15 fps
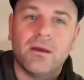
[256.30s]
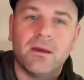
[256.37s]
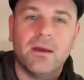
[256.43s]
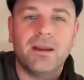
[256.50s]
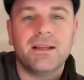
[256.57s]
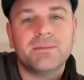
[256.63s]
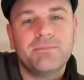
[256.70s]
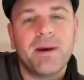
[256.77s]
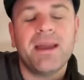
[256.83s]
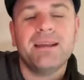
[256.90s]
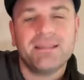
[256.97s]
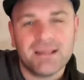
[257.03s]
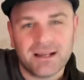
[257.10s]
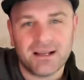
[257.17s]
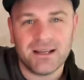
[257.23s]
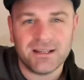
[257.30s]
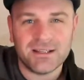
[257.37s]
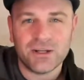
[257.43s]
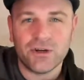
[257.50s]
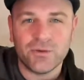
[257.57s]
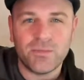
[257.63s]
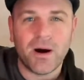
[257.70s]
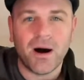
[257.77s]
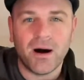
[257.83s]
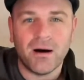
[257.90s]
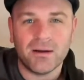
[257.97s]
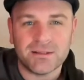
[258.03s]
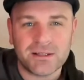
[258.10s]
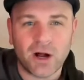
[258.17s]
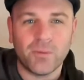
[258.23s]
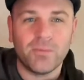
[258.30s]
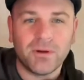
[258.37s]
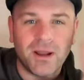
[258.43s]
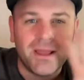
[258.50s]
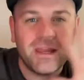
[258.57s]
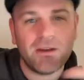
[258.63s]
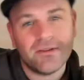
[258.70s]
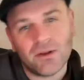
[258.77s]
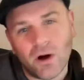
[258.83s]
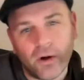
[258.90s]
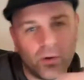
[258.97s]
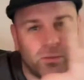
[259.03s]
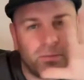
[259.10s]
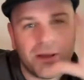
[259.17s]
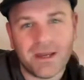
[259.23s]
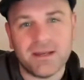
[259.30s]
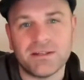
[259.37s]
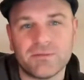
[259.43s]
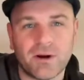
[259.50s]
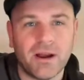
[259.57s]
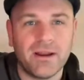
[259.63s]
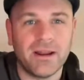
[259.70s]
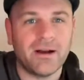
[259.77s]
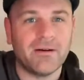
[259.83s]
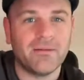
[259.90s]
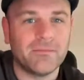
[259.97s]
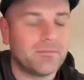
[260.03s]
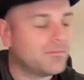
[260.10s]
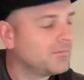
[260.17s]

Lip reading: it's basically two parts. I'll play you the whole piece right now.